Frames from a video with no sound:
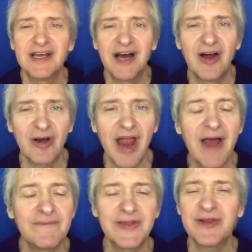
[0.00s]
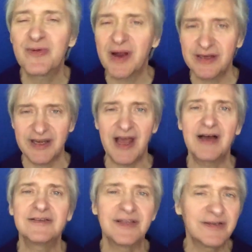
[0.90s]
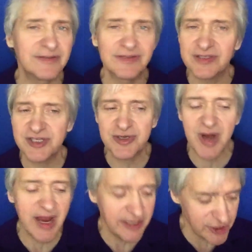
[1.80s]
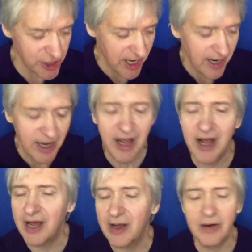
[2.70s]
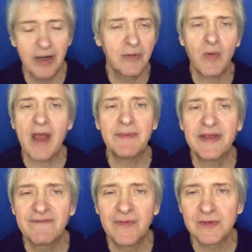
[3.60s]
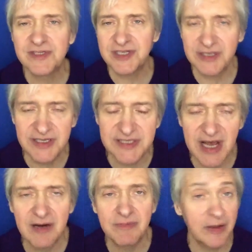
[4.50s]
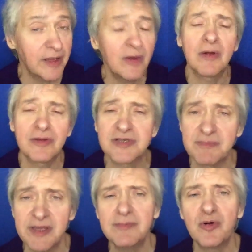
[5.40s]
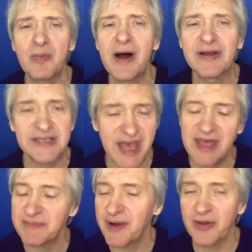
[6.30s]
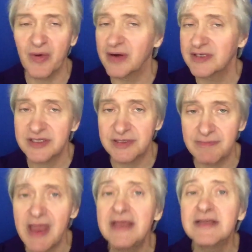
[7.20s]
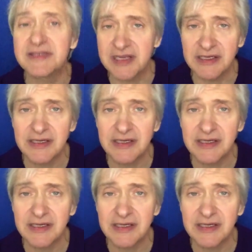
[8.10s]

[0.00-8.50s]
are happening right now, you know, and it's strange, uh, wiping full cities out. But you know, there's a minimal amount of death, by the way, which is amazing.